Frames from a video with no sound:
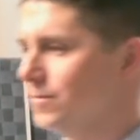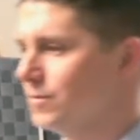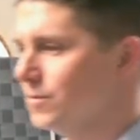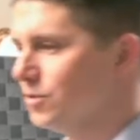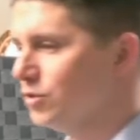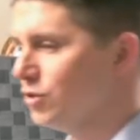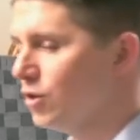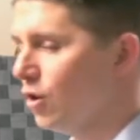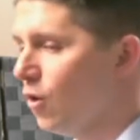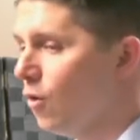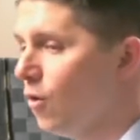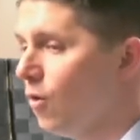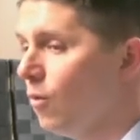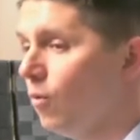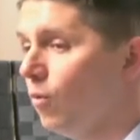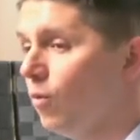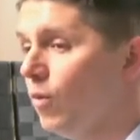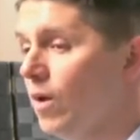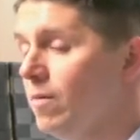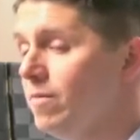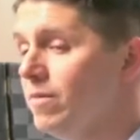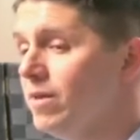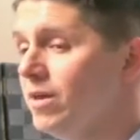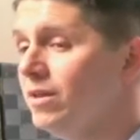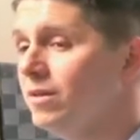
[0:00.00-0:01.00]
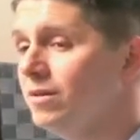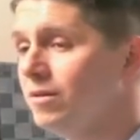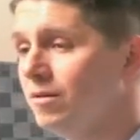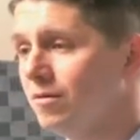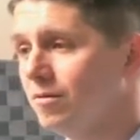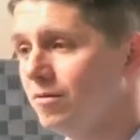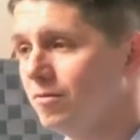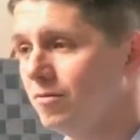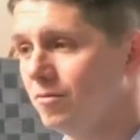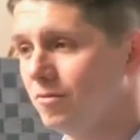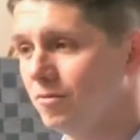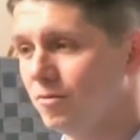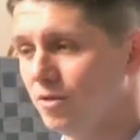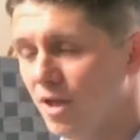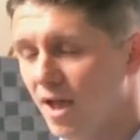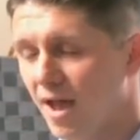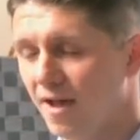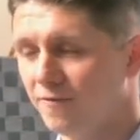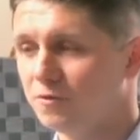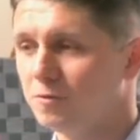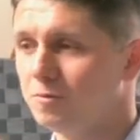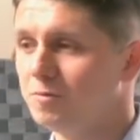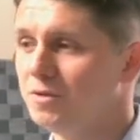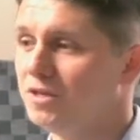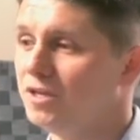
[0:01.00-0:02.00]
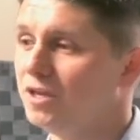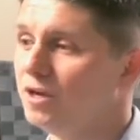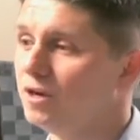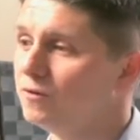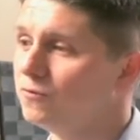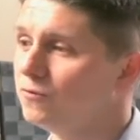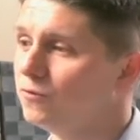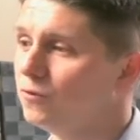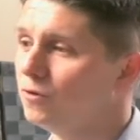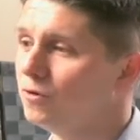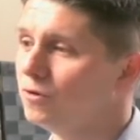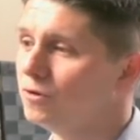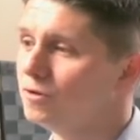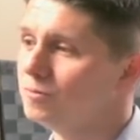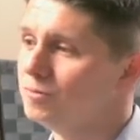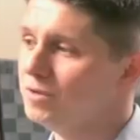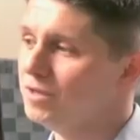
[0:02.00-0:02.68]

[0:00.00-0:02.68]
So, women, you have to be careful